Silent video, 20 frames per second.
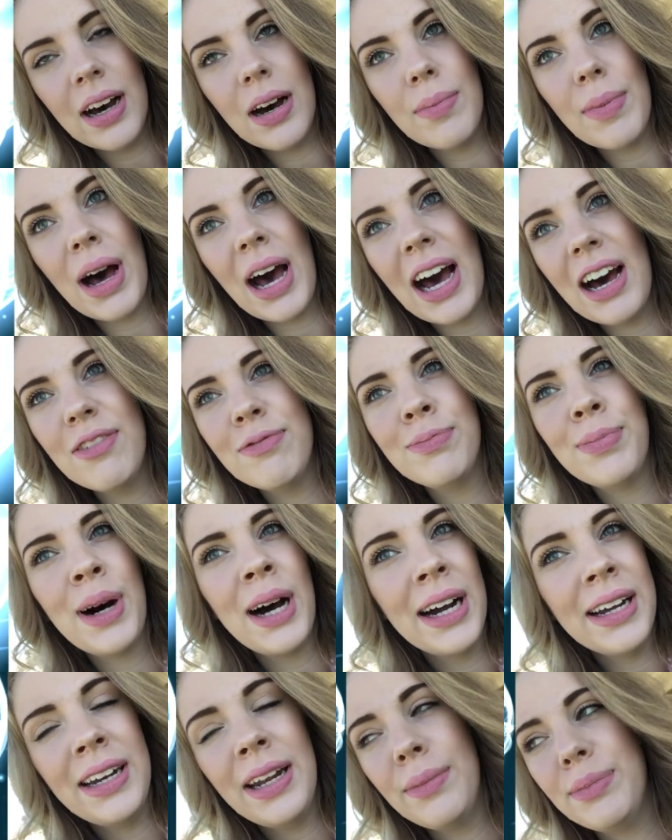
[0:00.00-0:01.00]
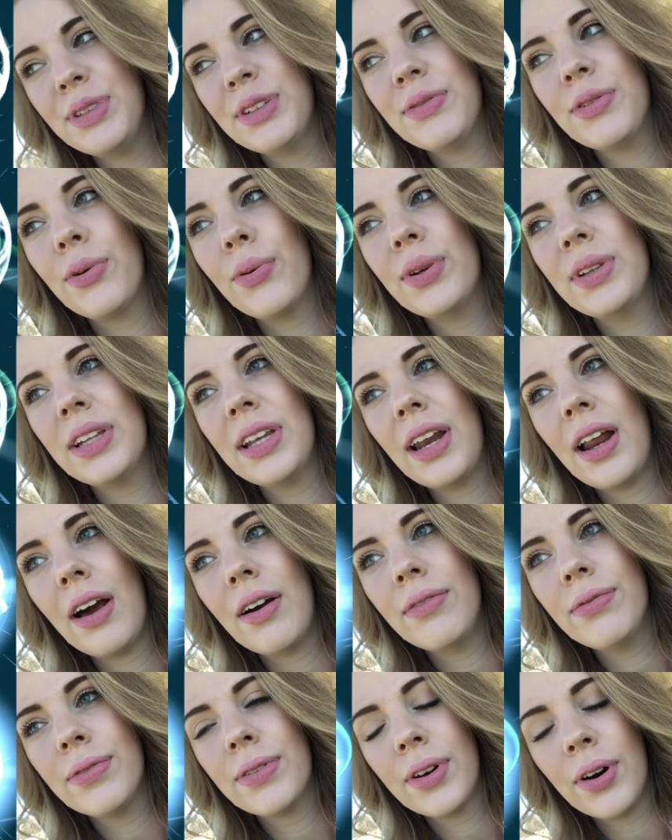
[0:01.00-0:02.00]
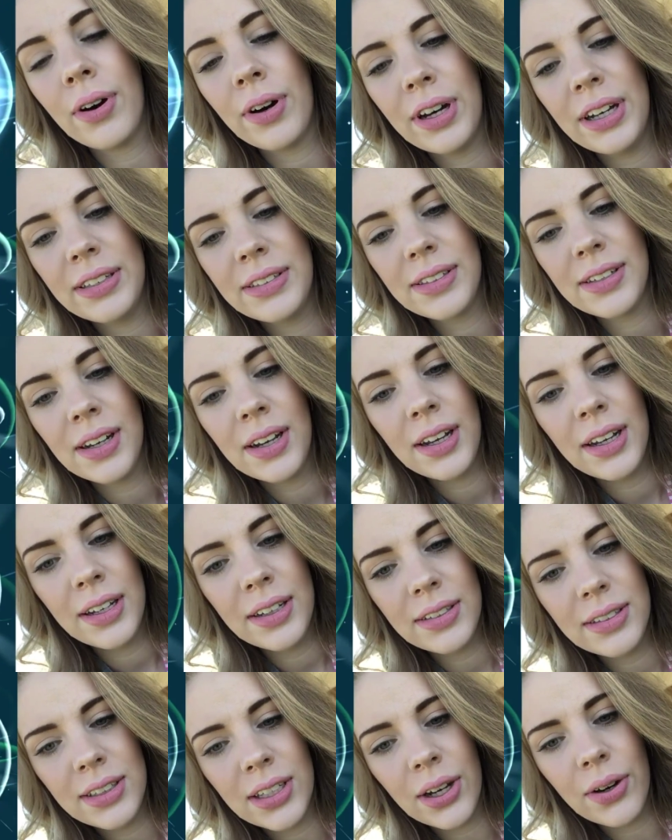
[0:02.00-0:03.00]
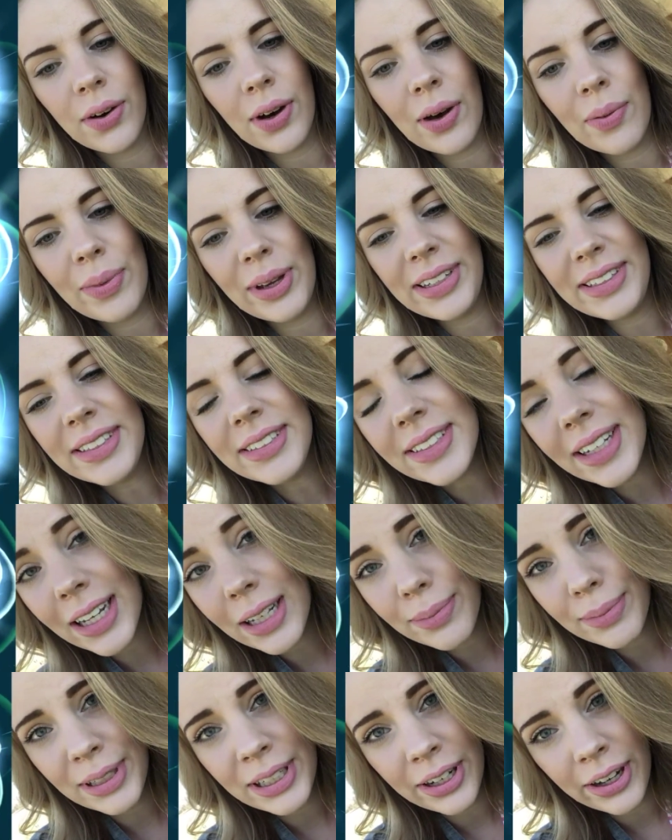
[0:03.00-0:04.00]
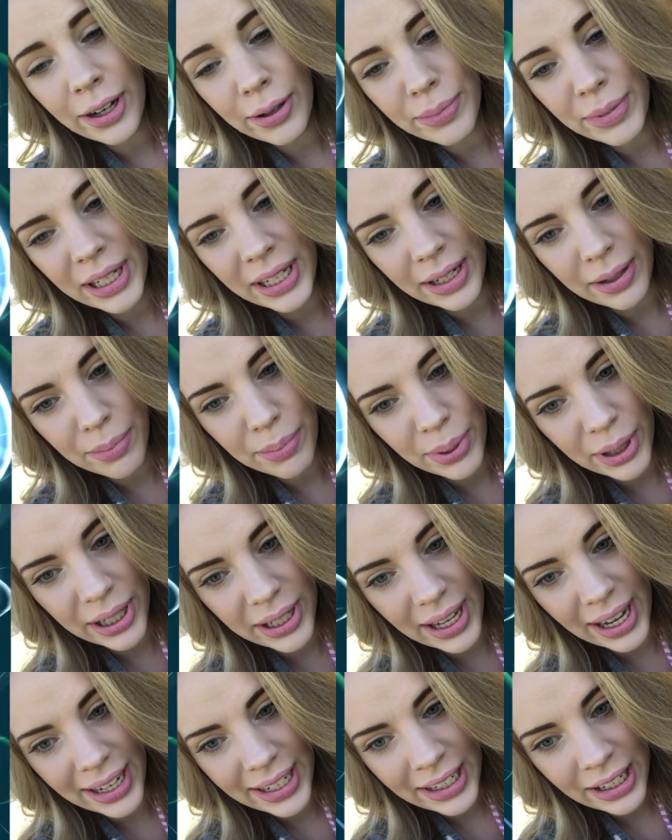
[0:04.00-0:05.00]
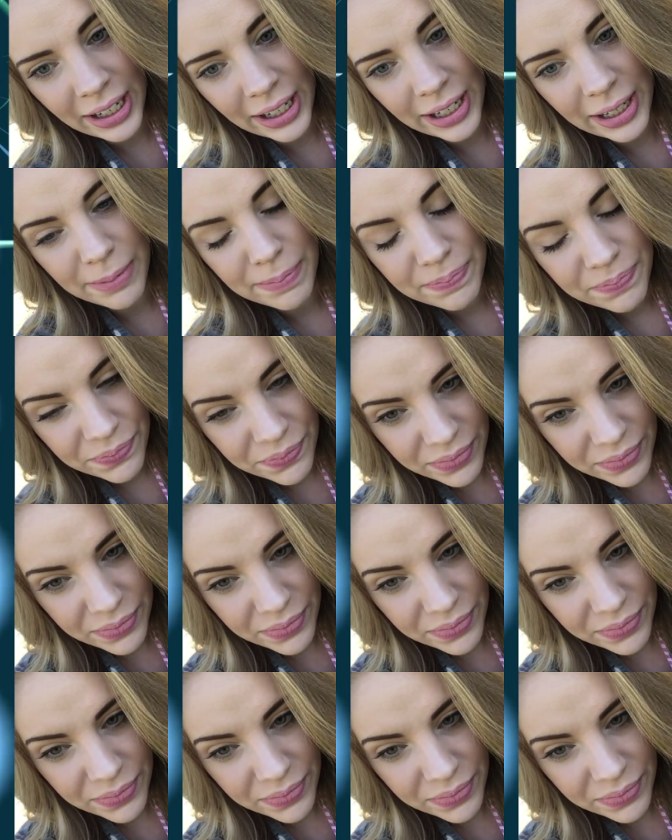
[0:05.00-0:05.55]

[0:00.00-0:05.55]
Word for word: Um, I have pine-upped everyone that I've caught, so um, it did take me a hot minute, but I got it.